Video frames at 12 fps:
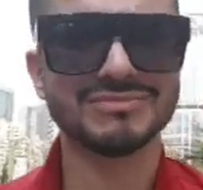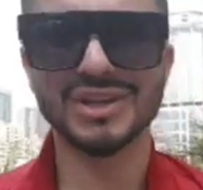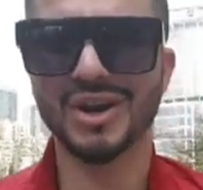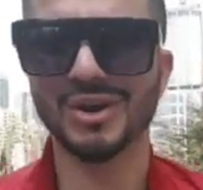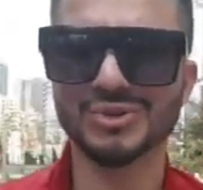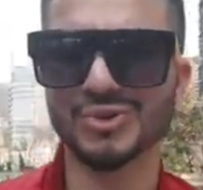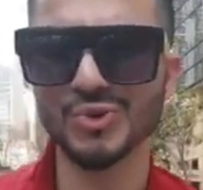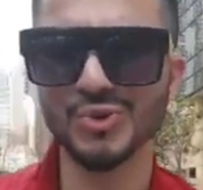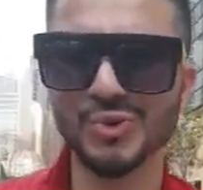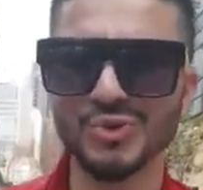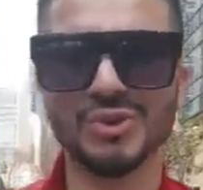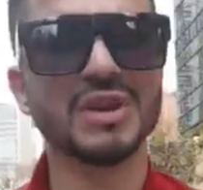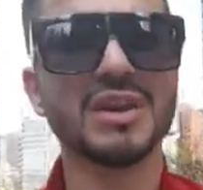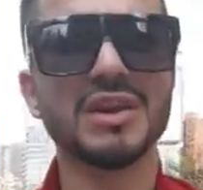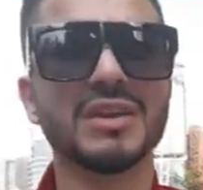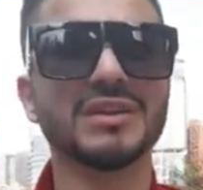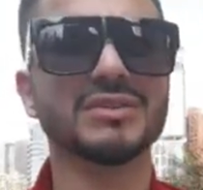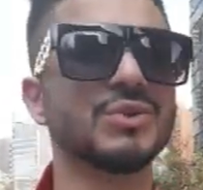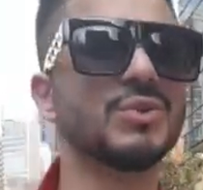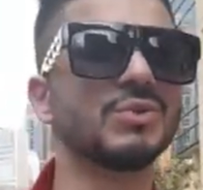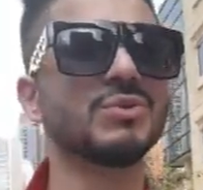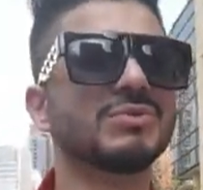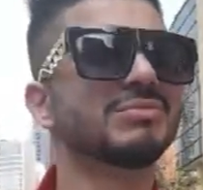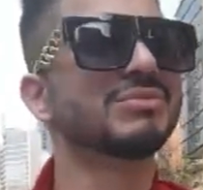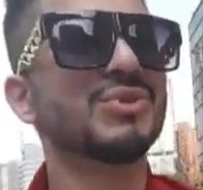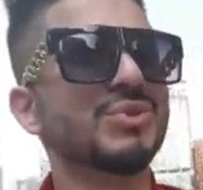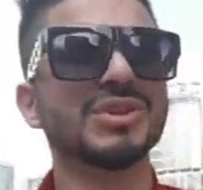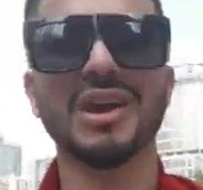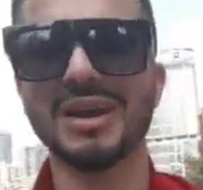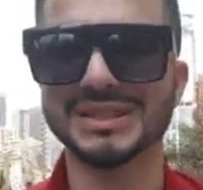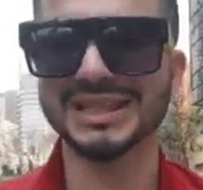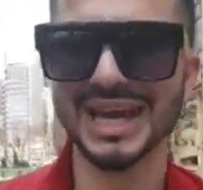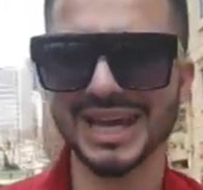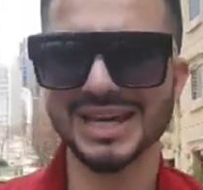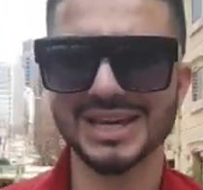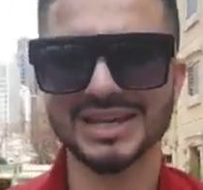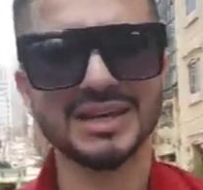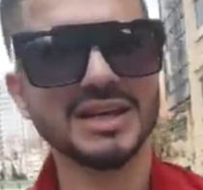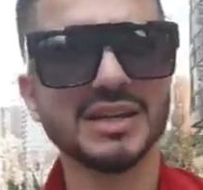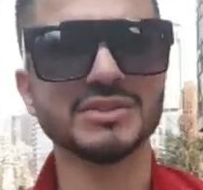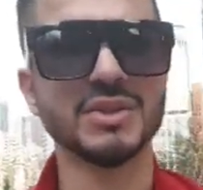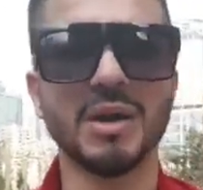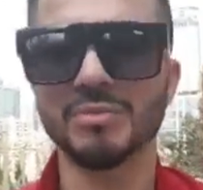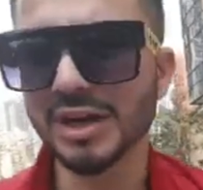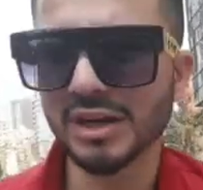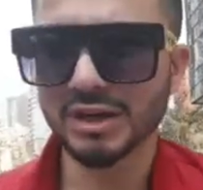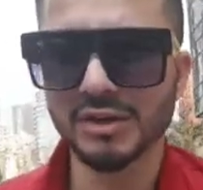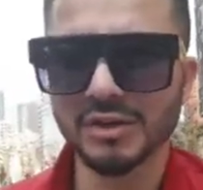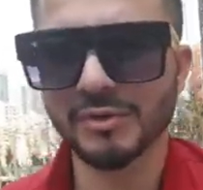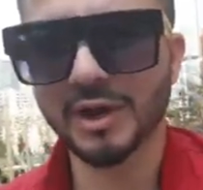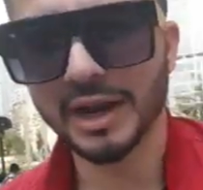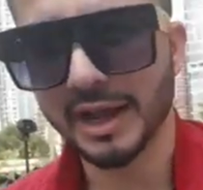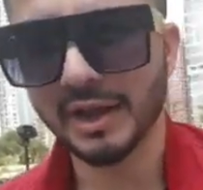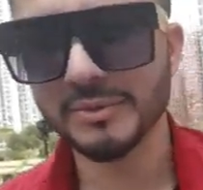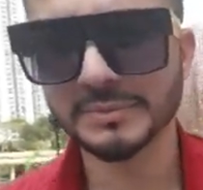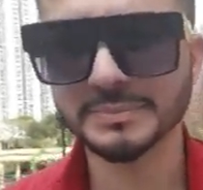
you know, two, two, two times a day. So I'm really hungry right now.